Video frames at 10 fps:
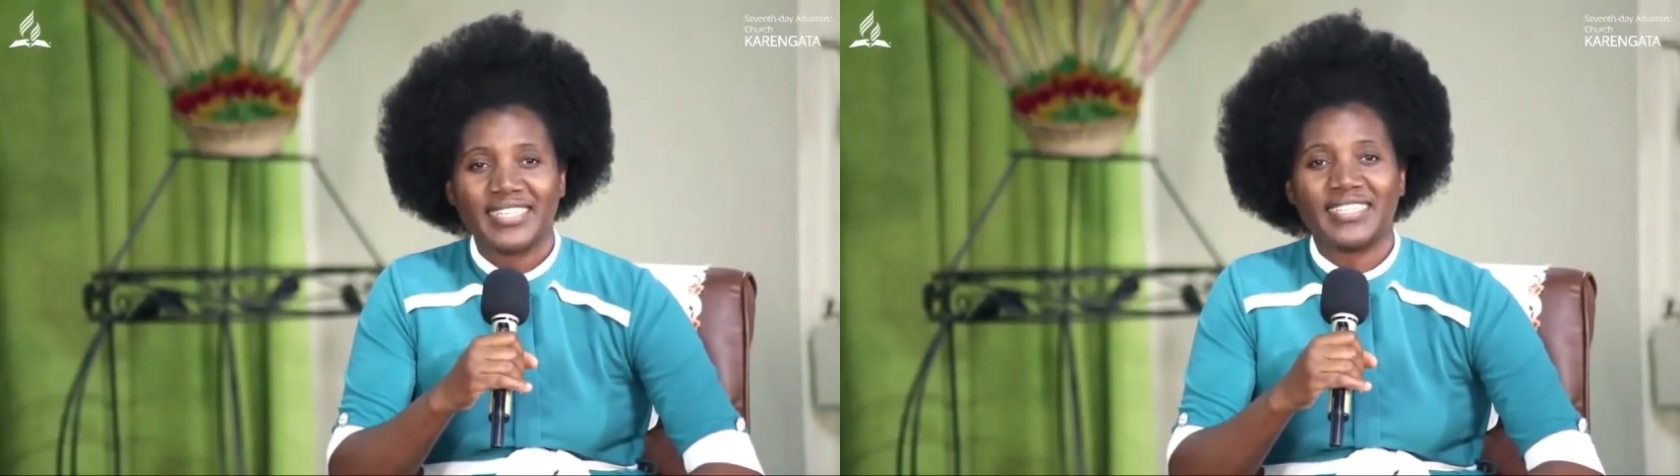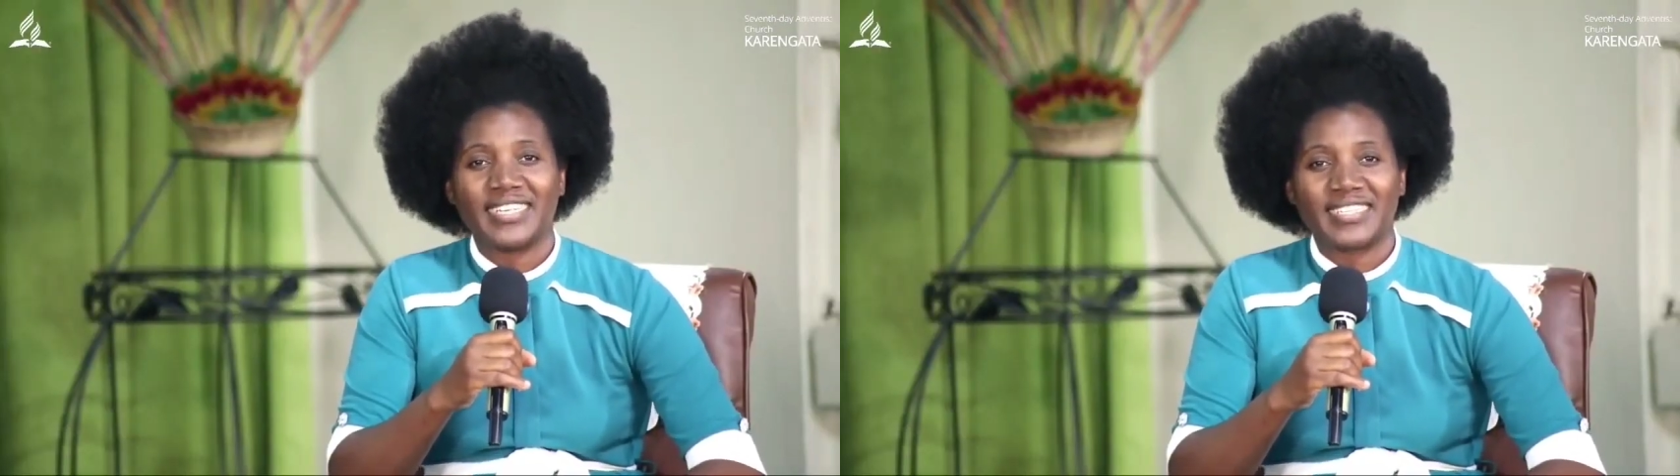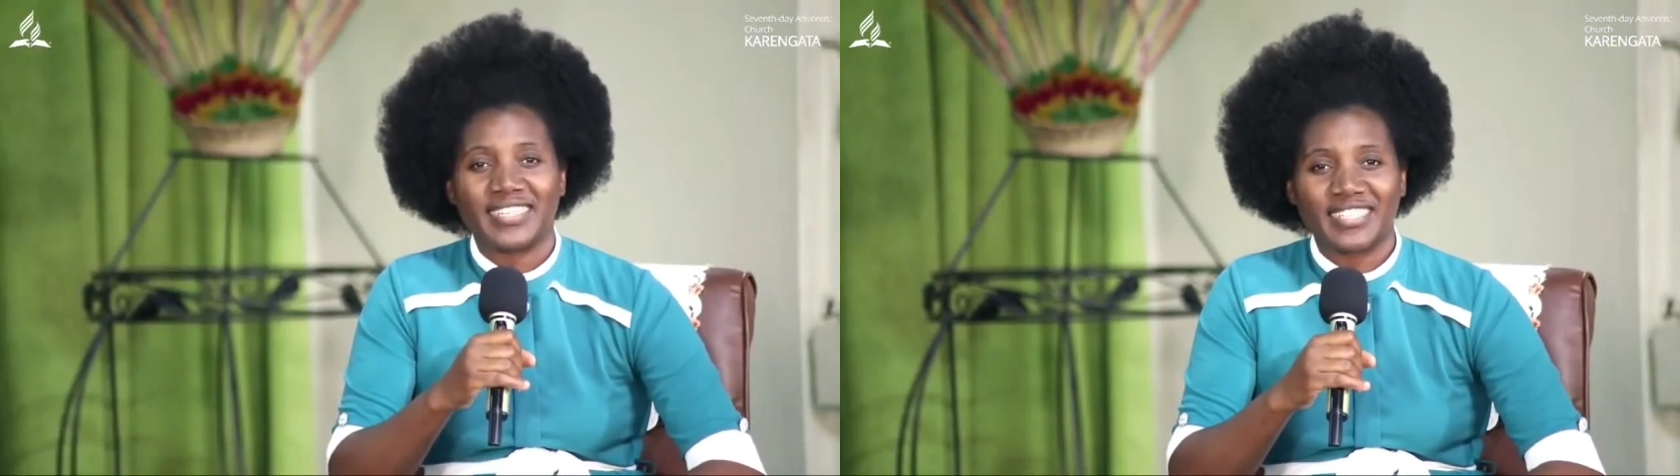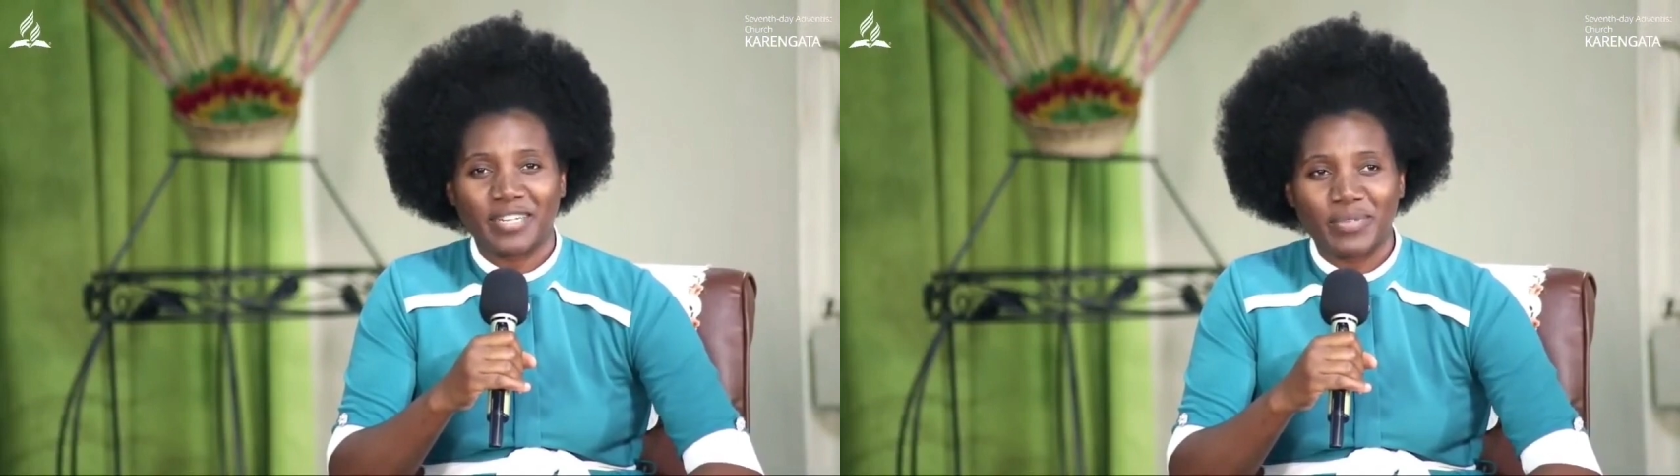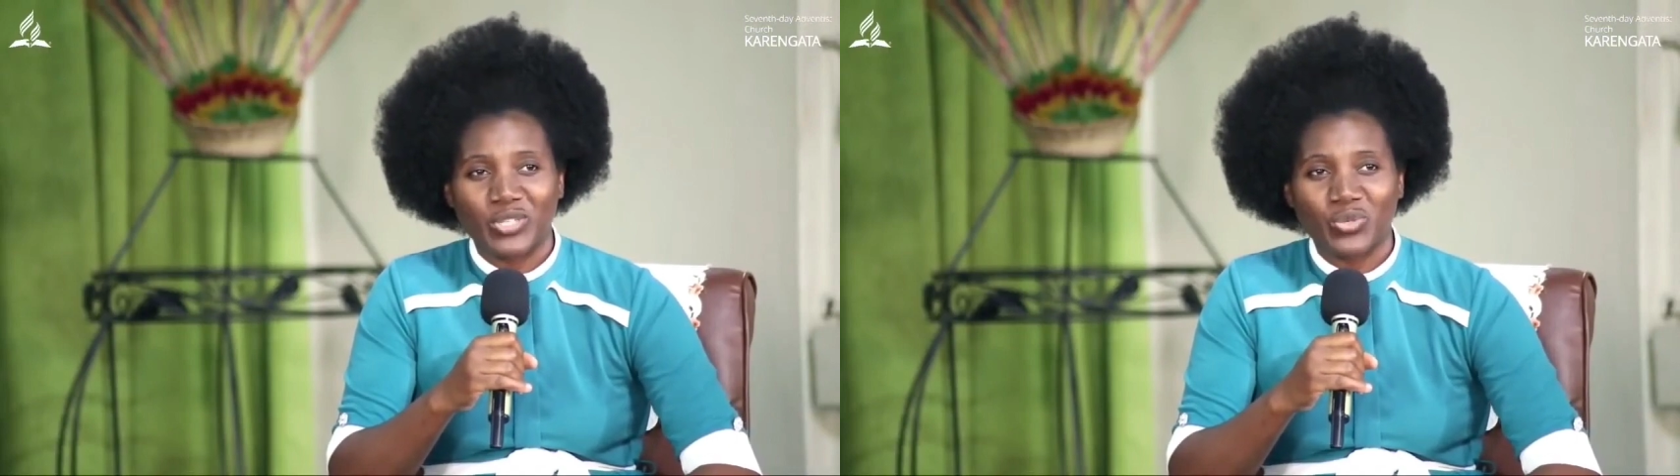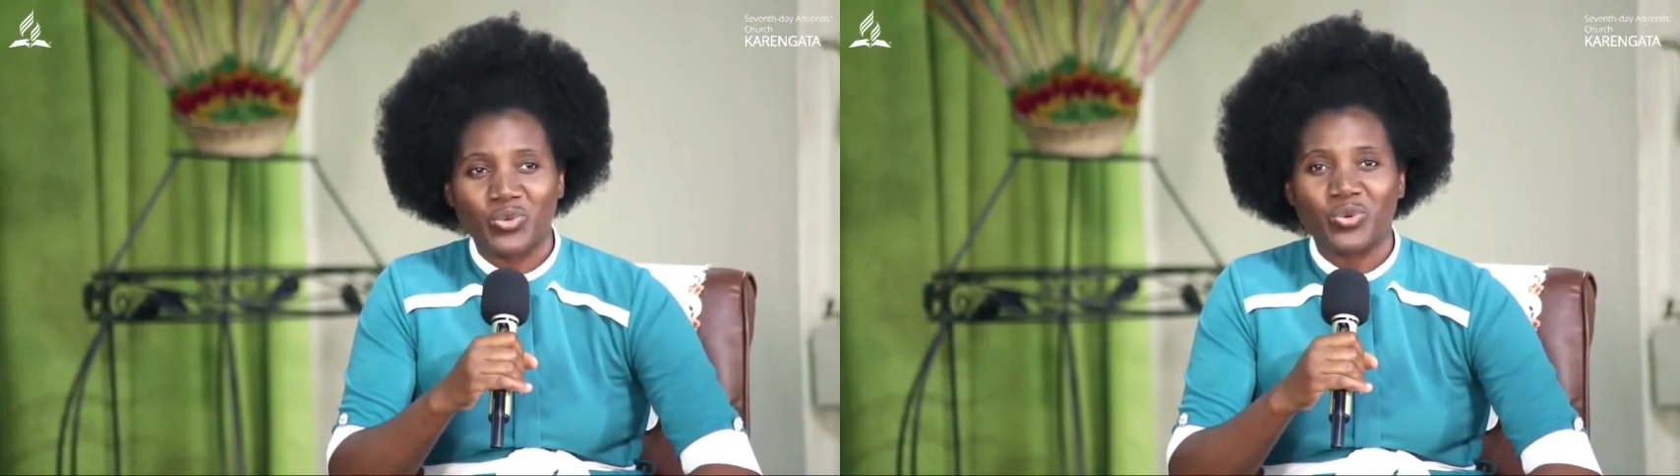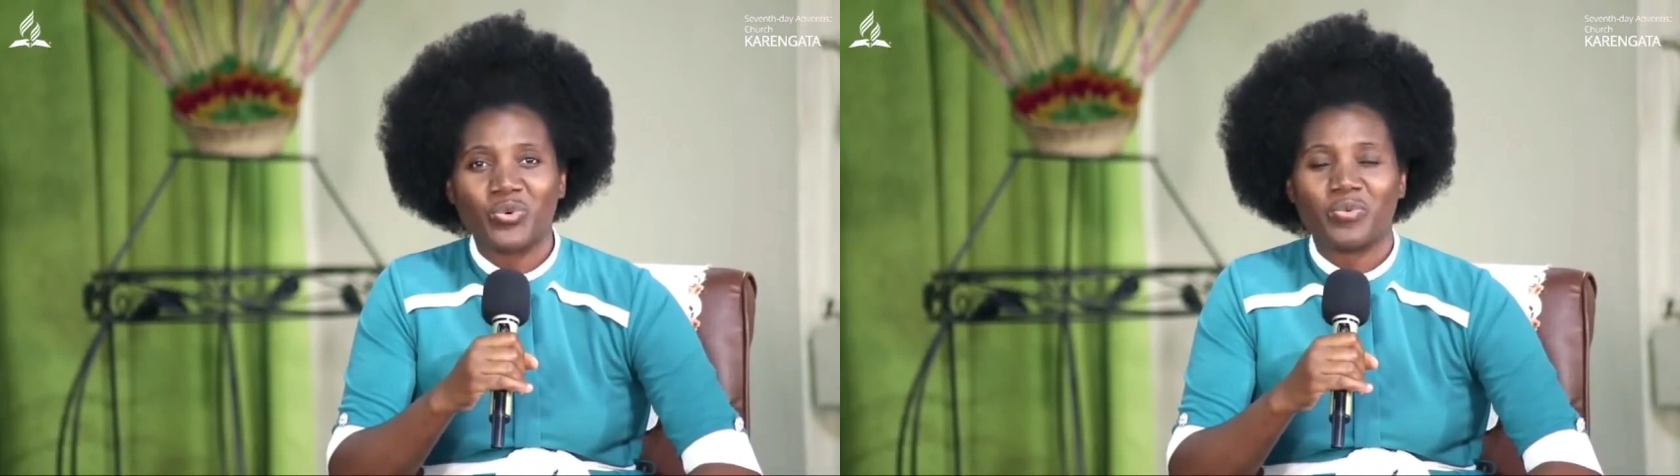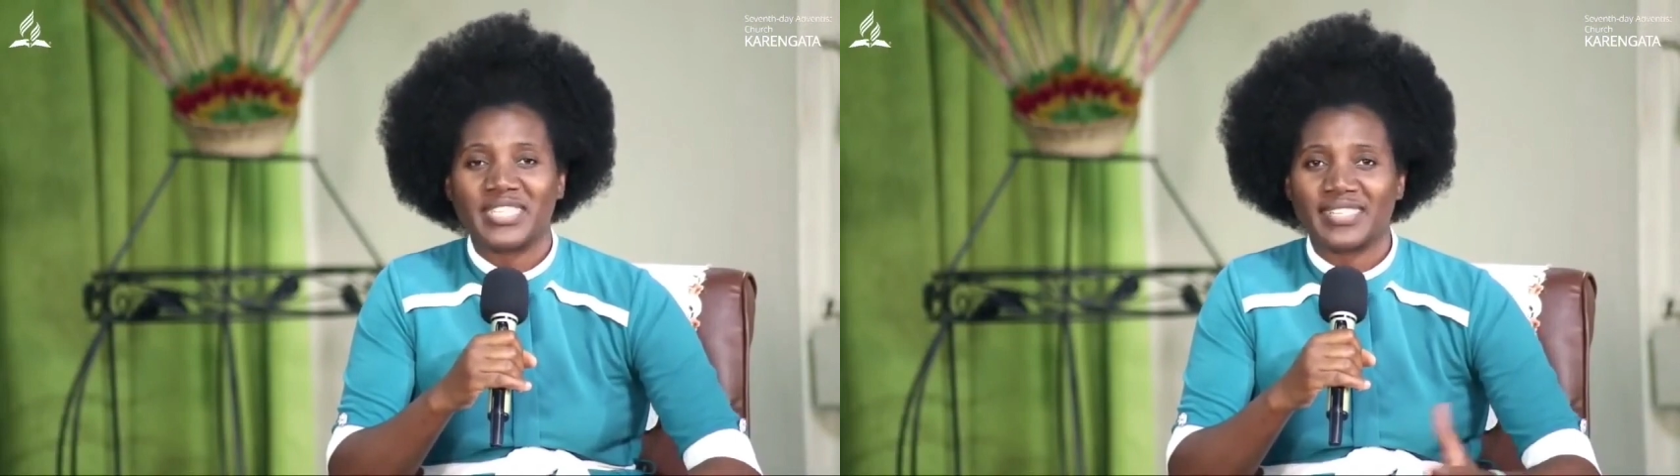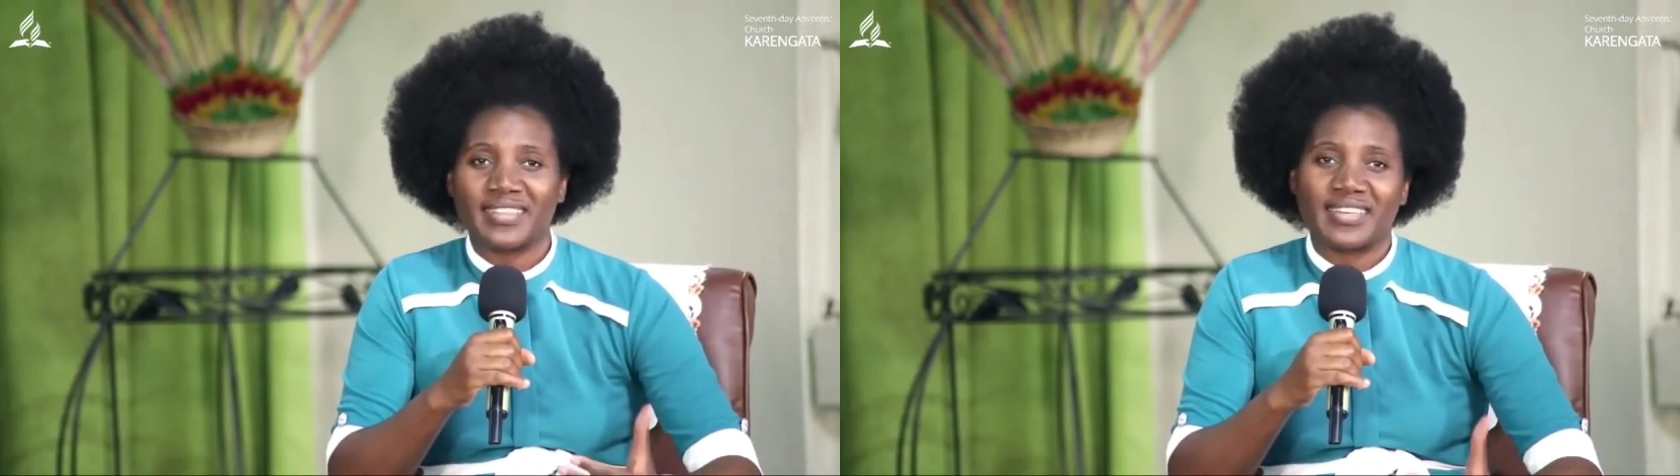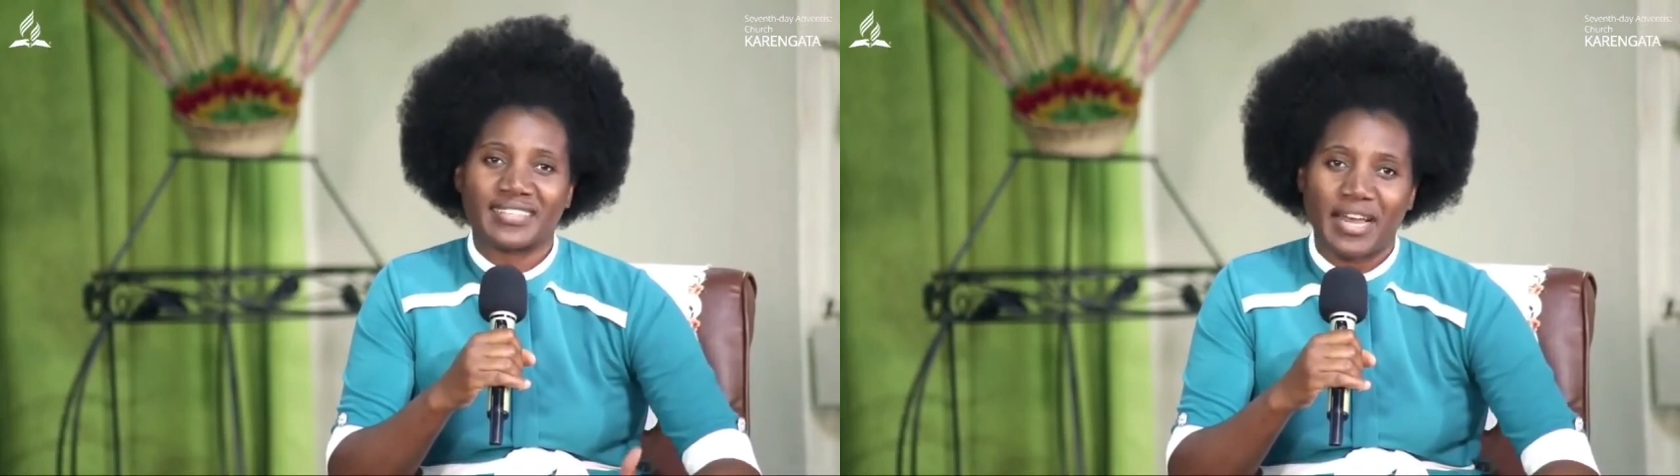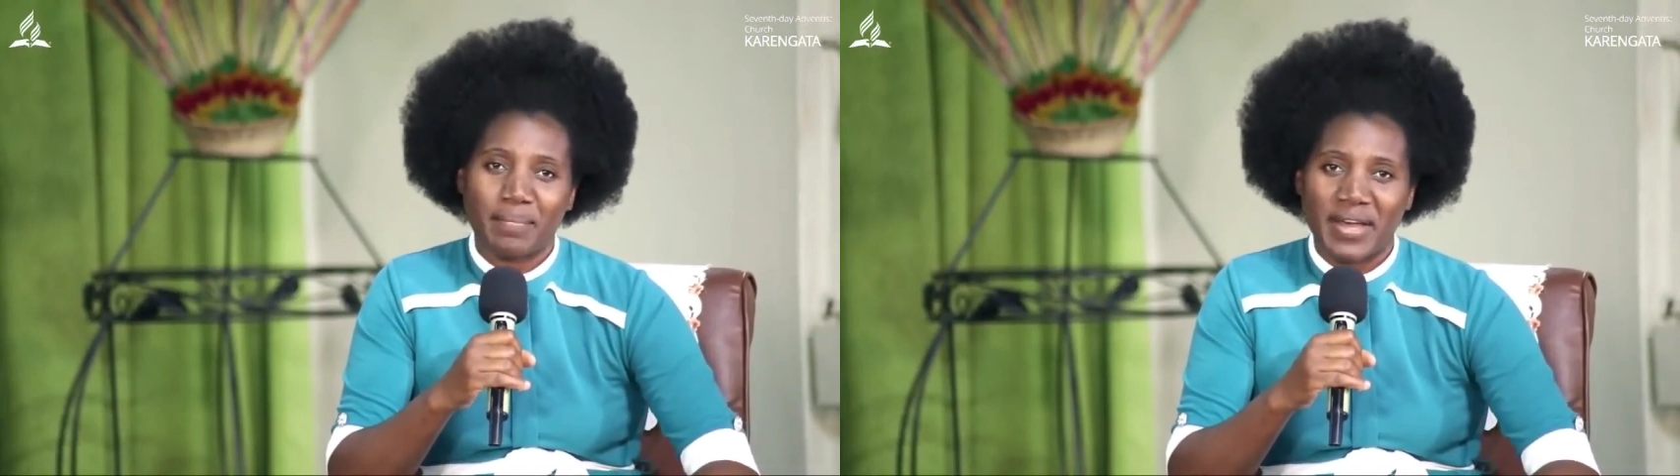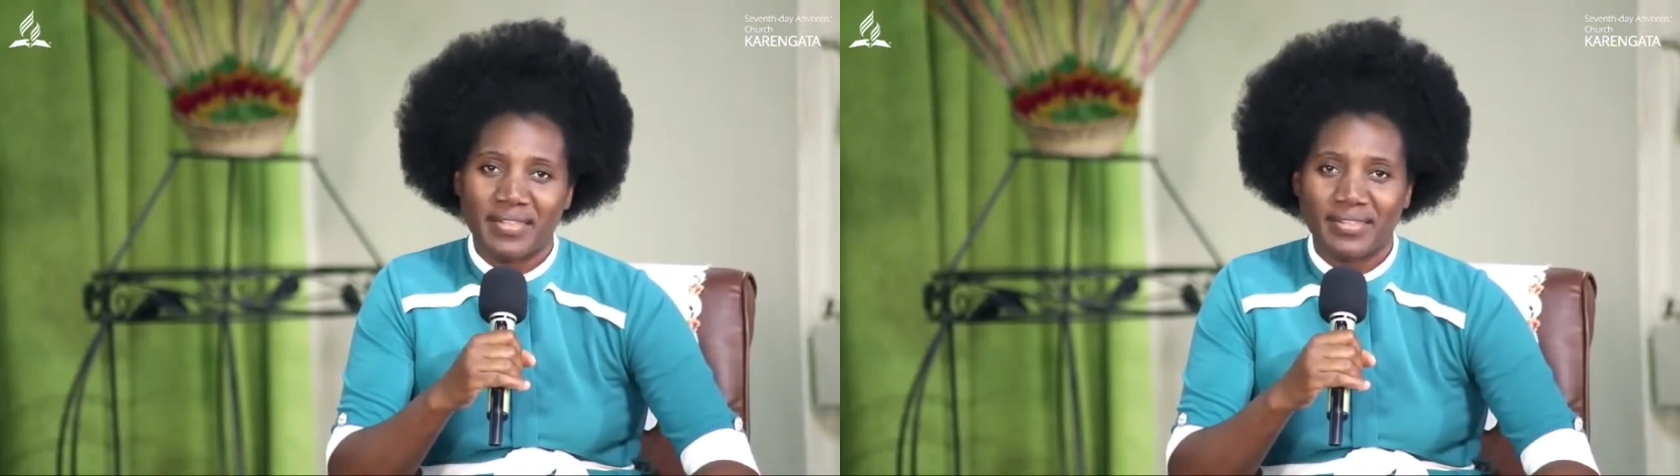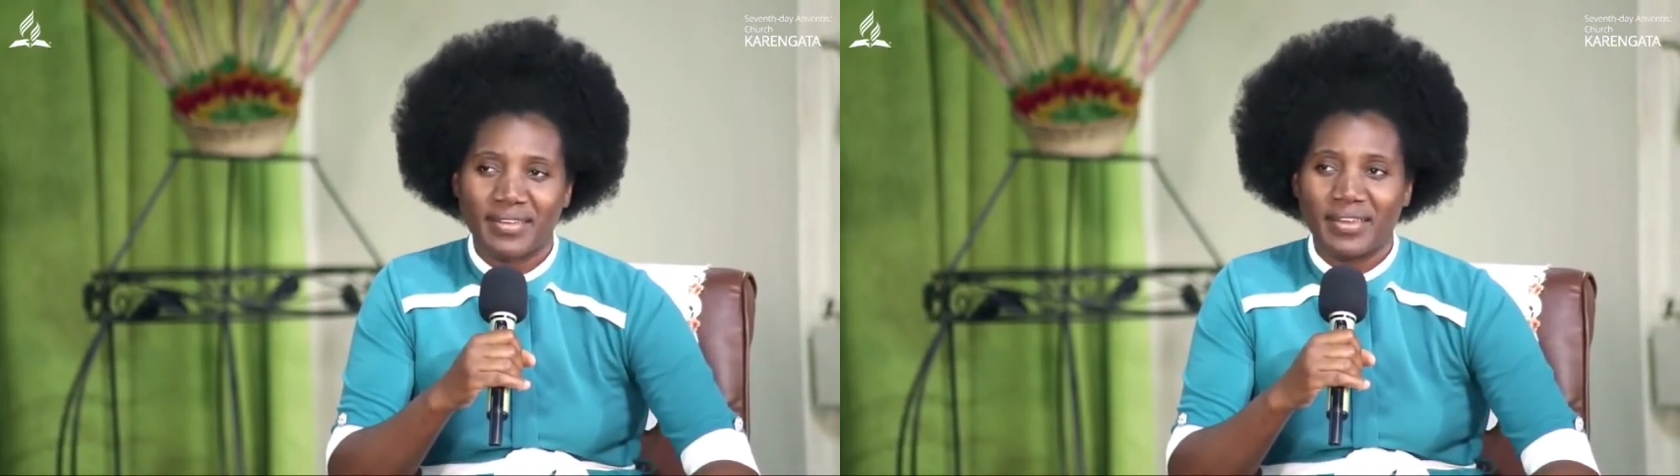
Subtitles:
Genesis chapter 2, we see the Sabbath.